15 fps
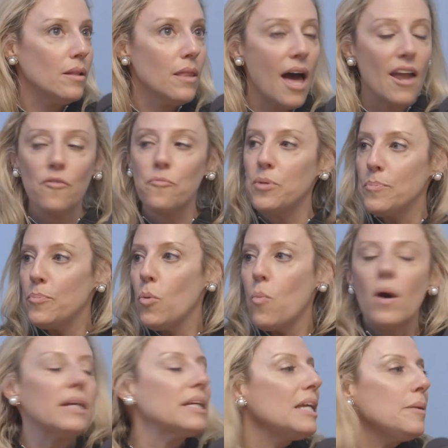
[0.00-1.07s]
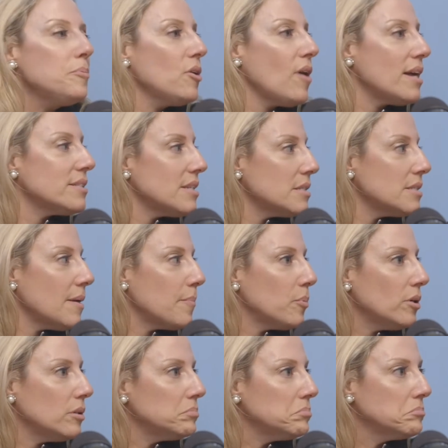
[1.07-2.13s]
a lot of people want to keep their assets
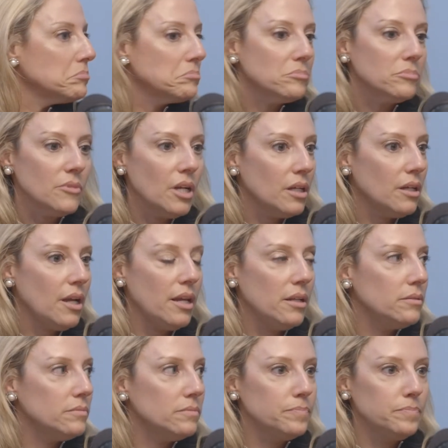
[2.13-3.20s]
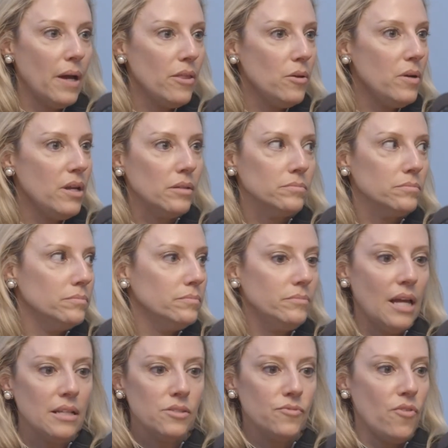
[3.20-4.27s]
separate. And by the way,
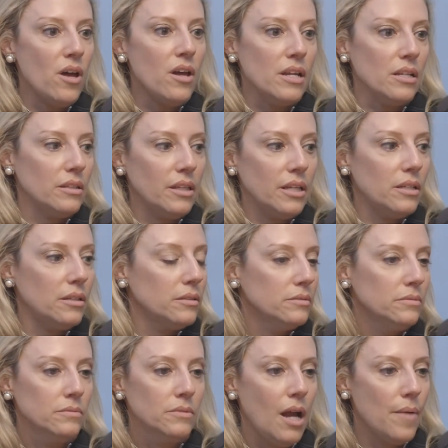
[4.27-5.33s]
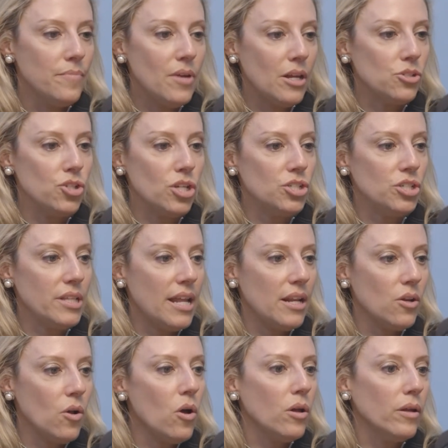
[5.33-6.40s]
that's fine. Like, I'm not judging that
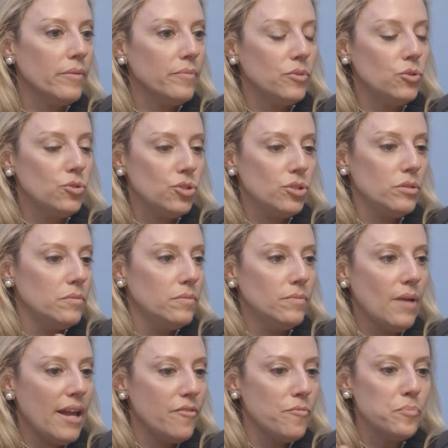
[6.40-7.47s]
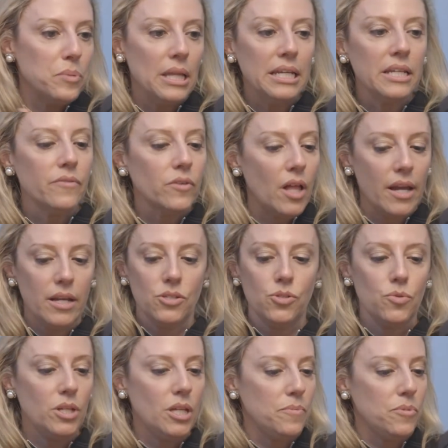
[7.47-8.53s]
at all. I have plenty of clients
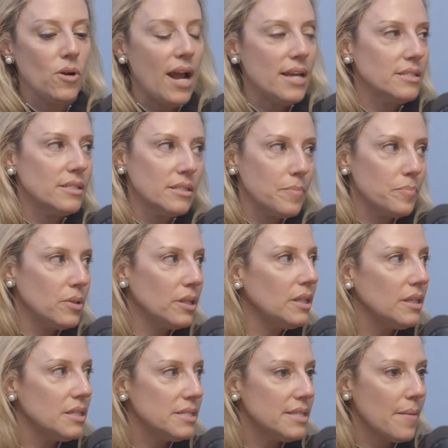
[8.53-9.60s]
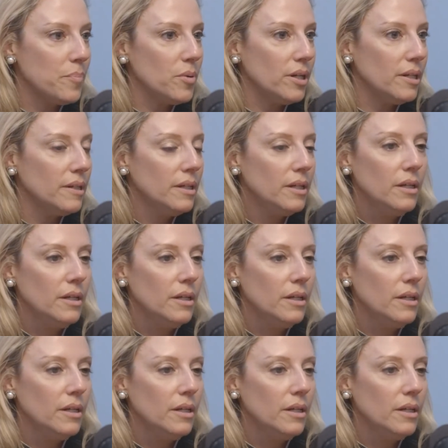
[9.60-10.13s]
who keep their assets completely separate.